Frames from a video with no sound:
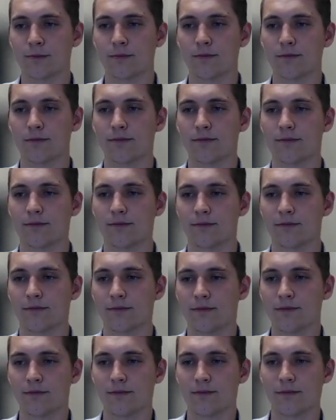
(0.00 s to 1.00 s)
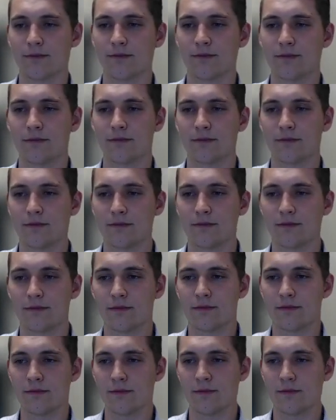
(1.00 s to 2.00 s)

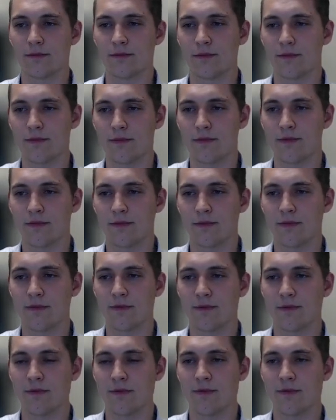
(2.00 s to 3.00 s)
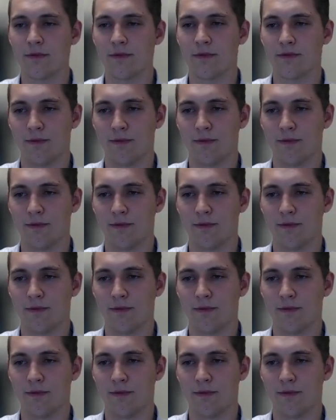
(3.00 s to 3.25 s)
(silent)